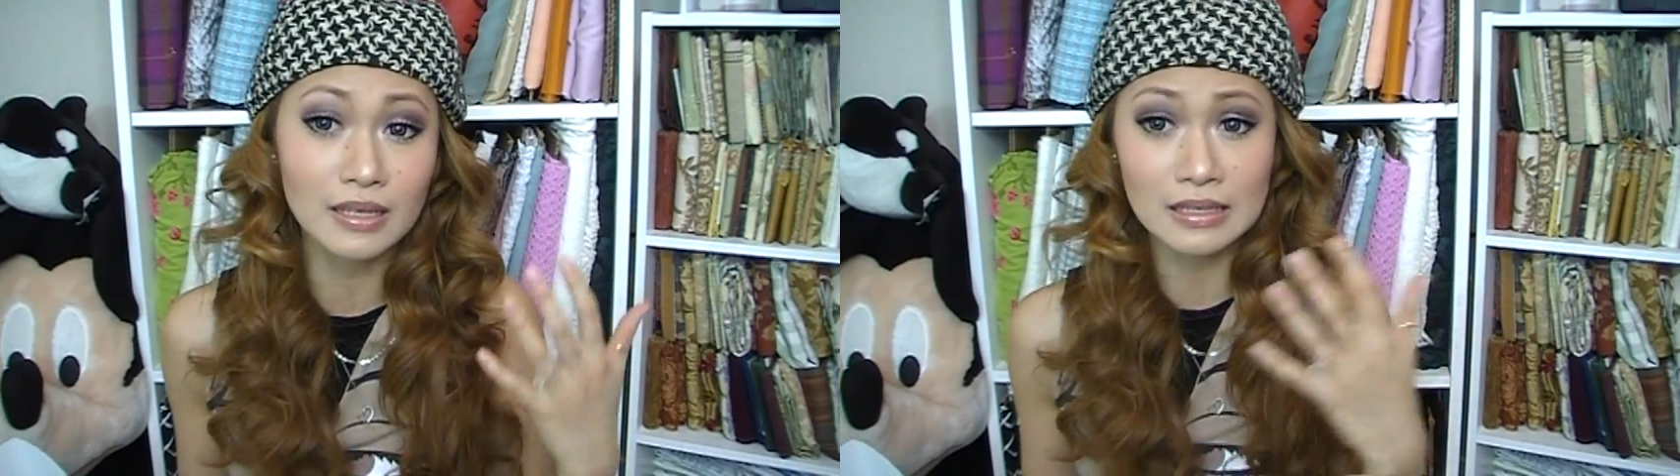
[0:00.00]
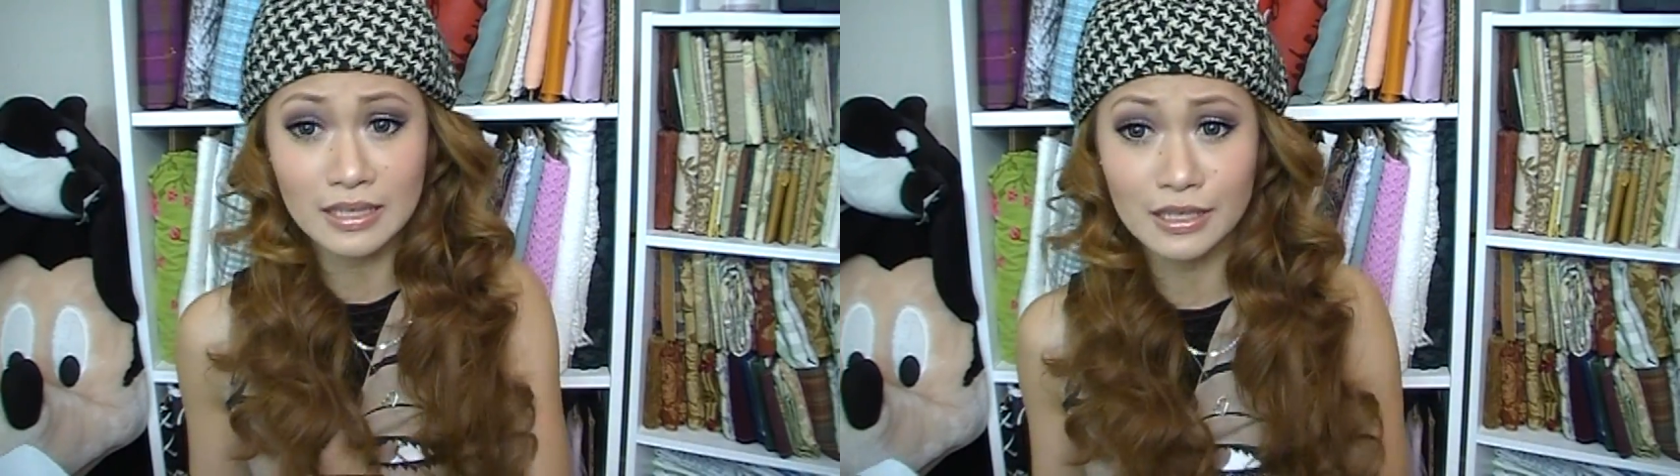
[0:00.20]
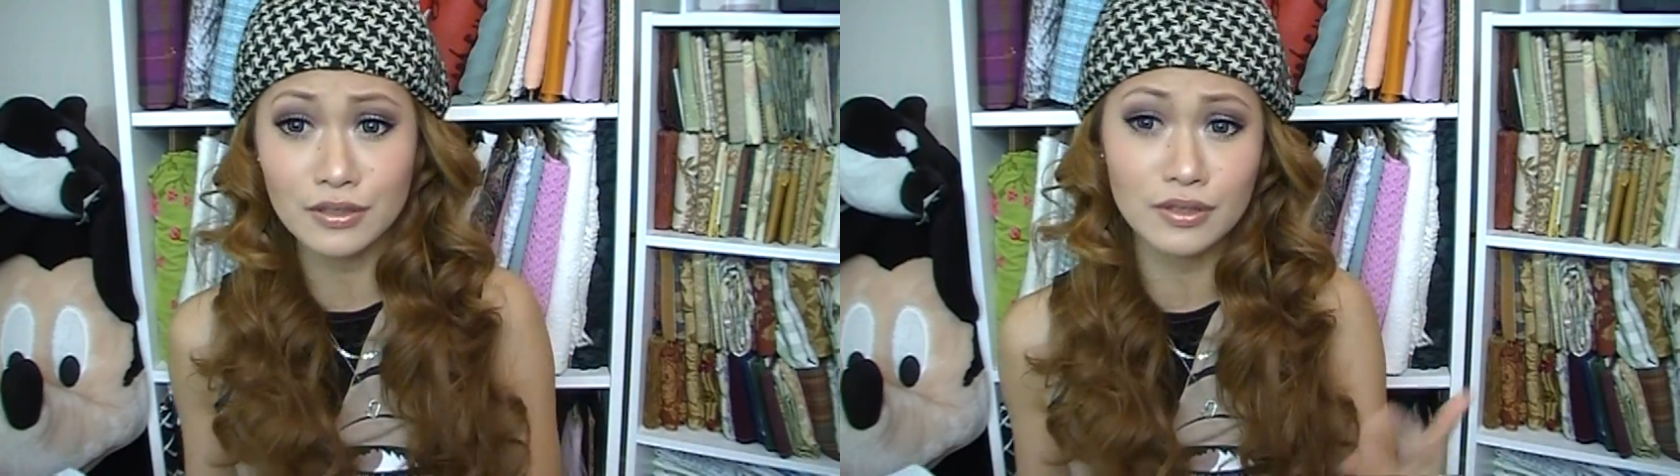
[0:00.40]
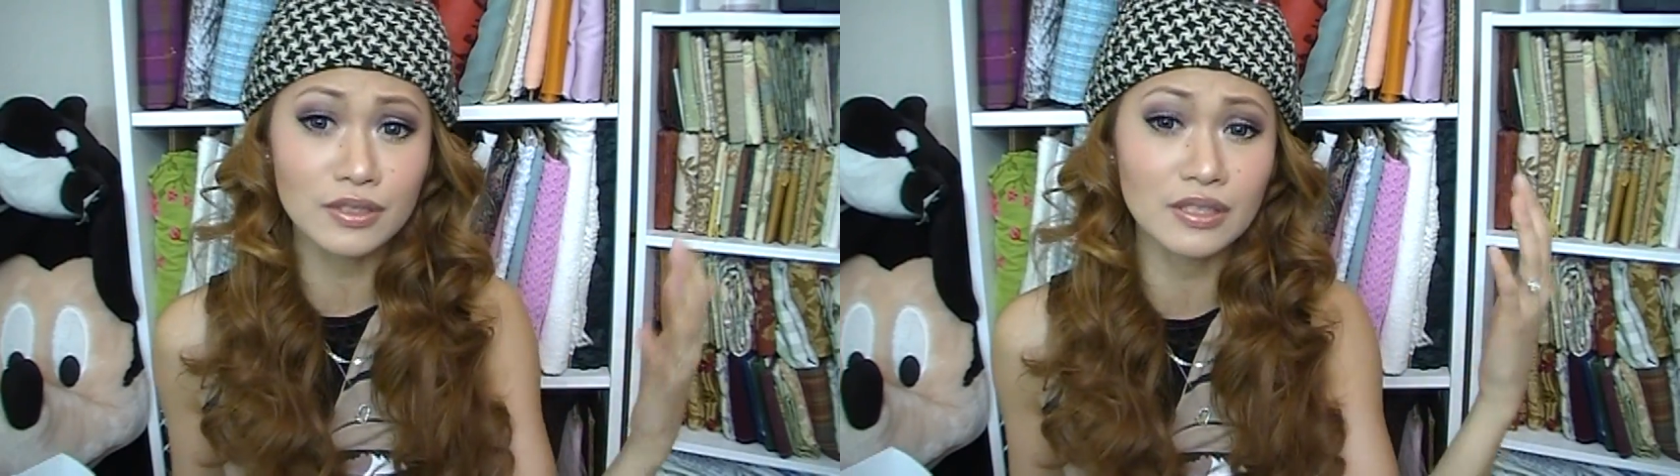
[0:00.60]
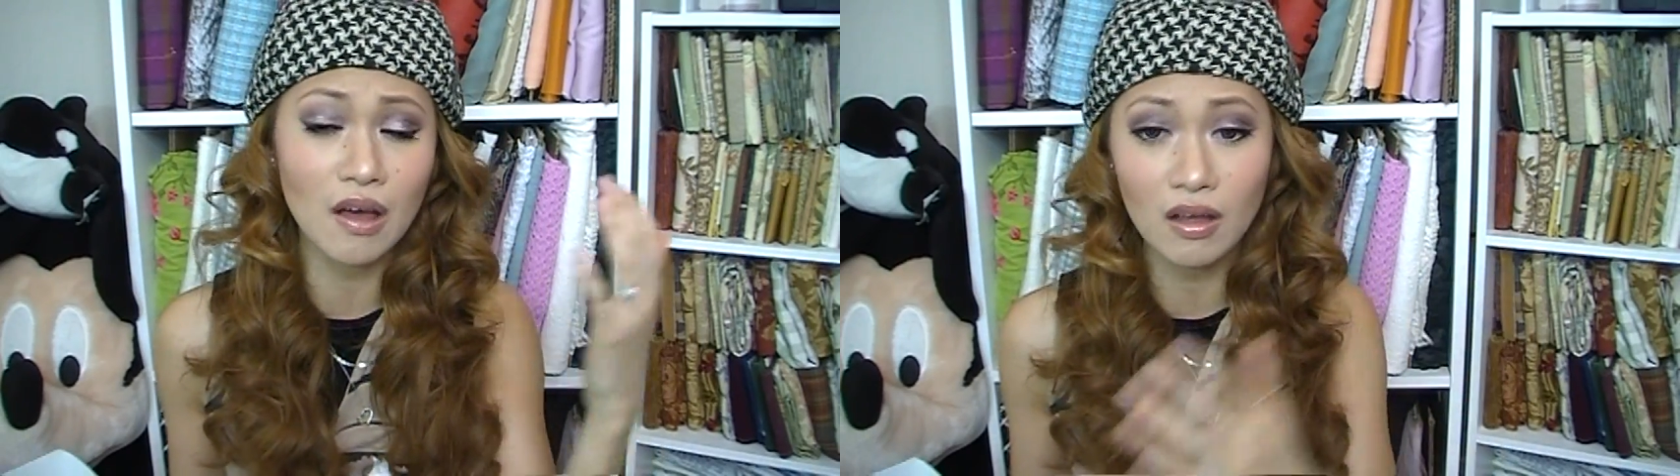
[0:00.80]
and
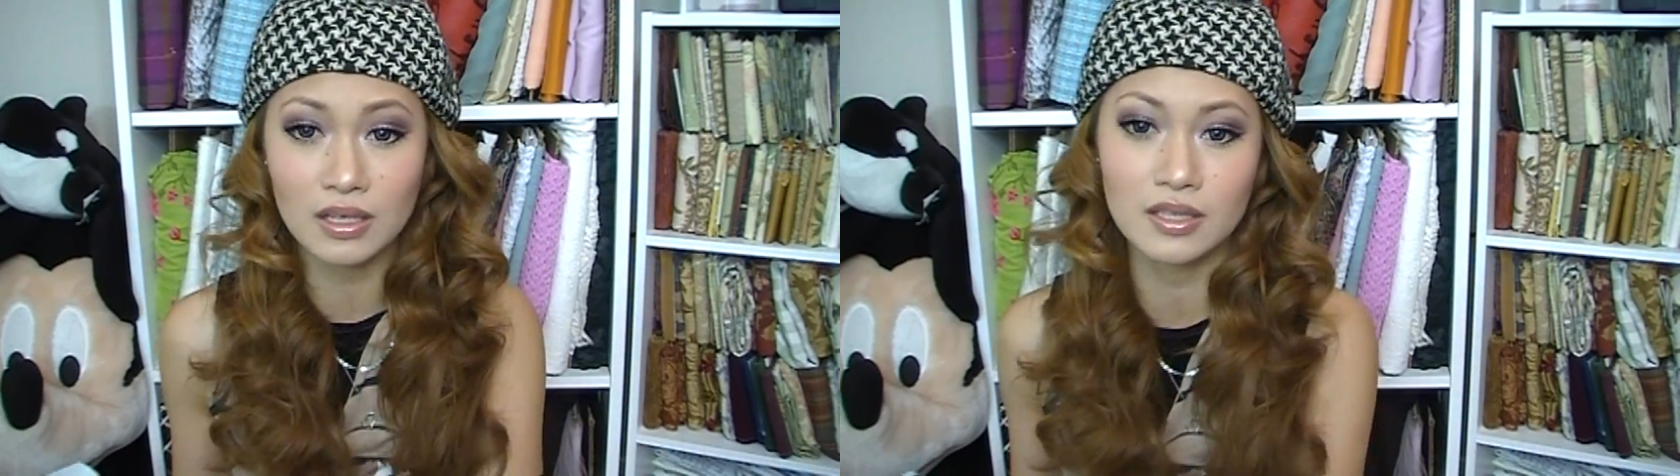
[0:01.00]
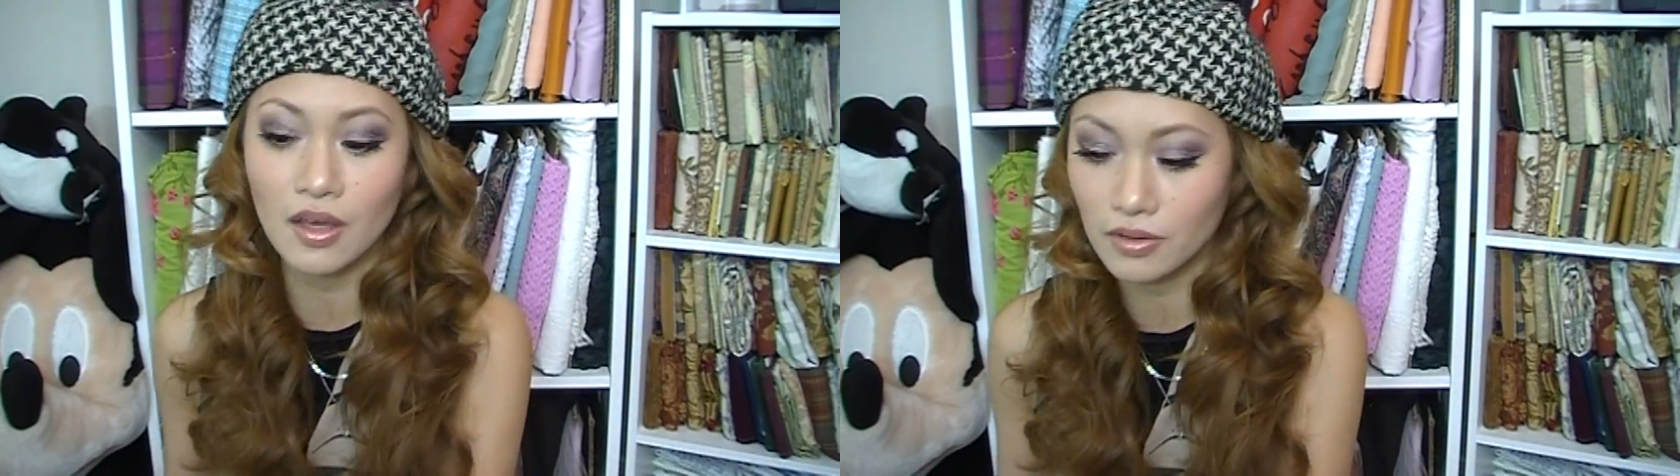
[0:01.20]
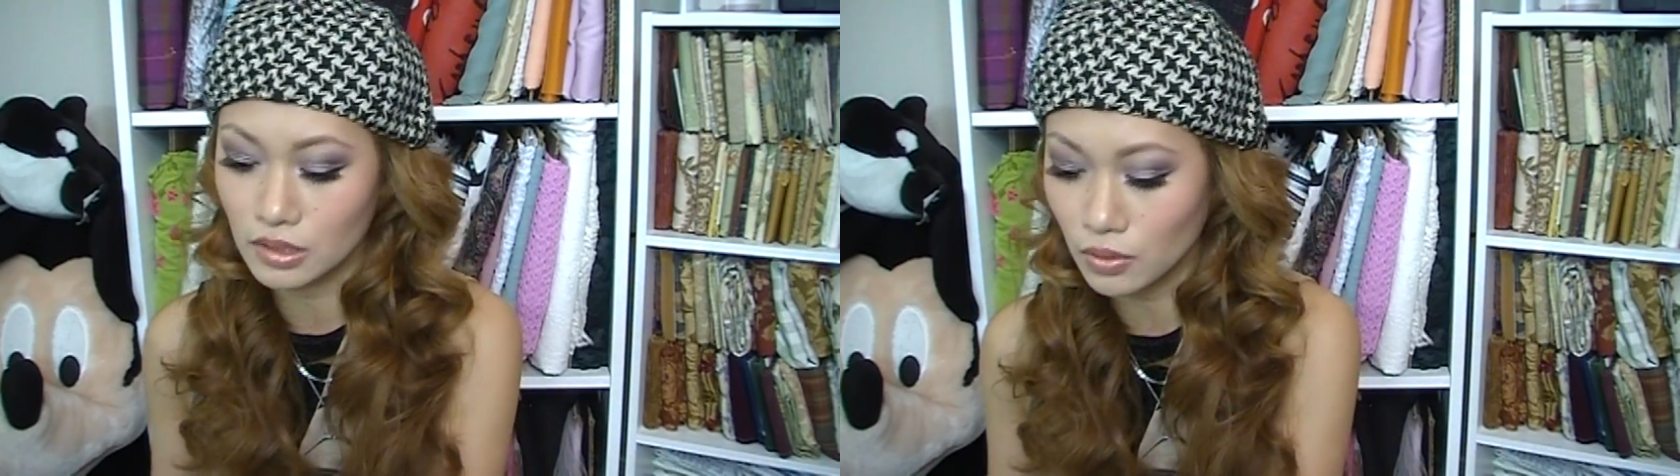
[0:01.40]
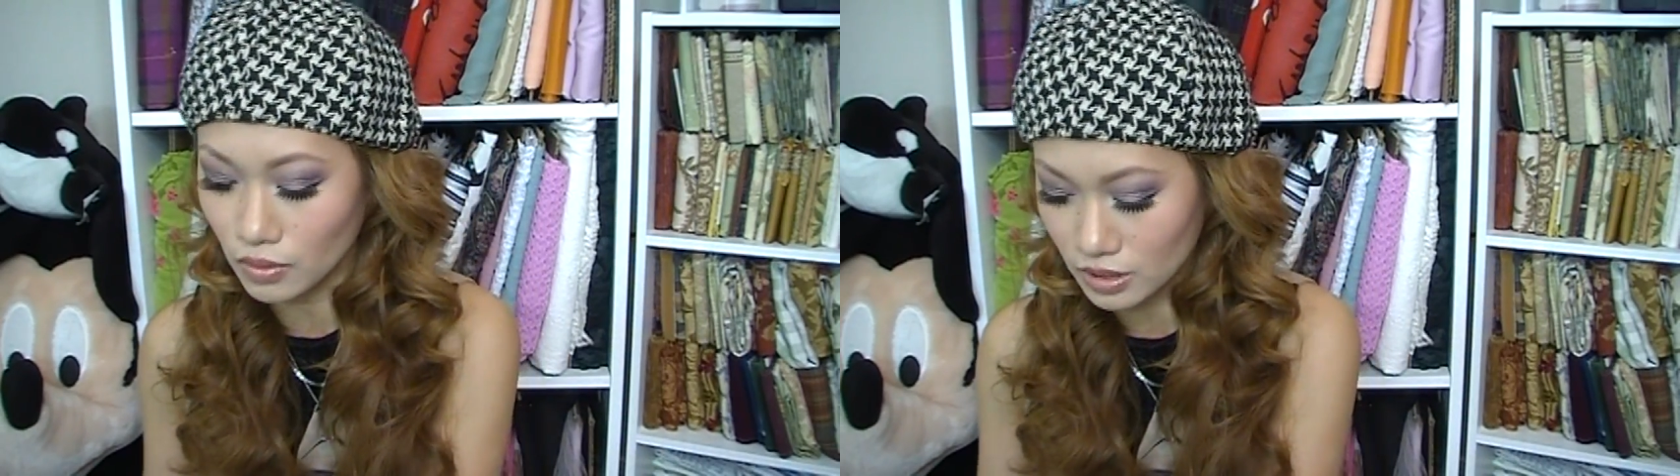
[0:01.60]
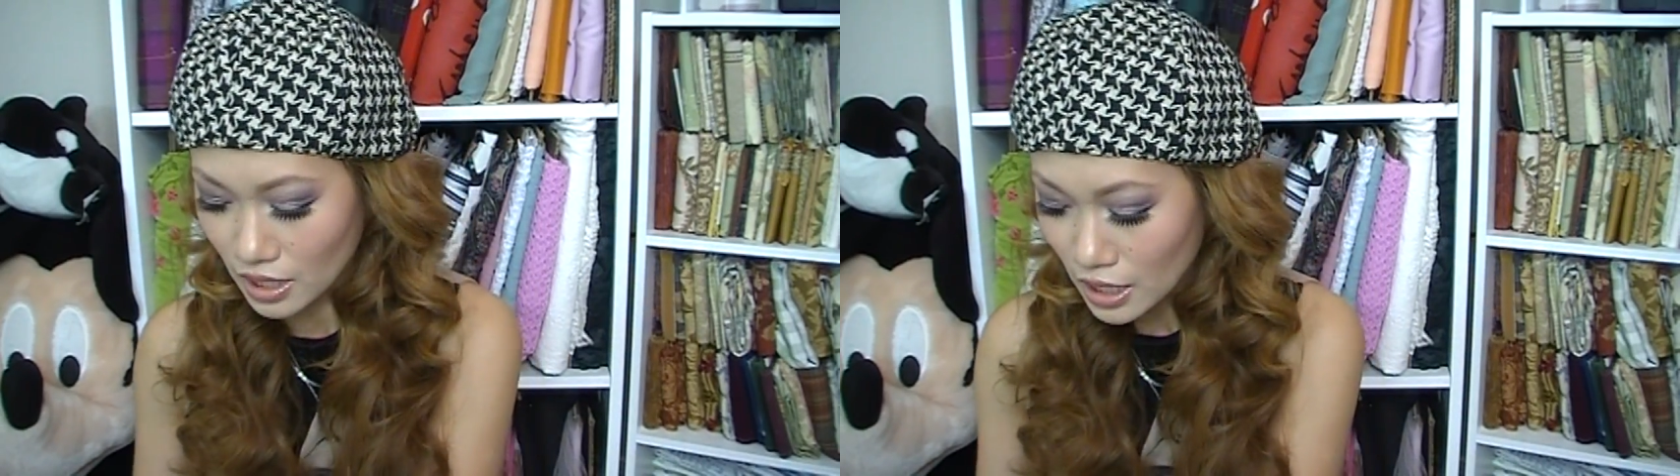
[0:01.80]
scissors and all these other
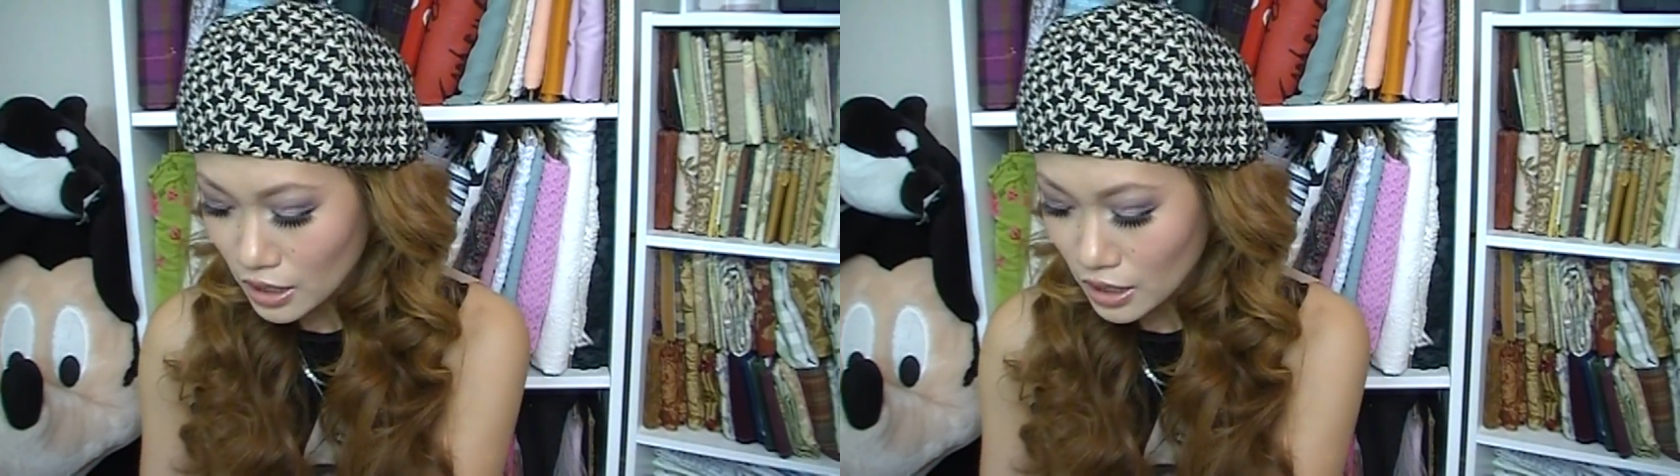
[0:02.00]
tools.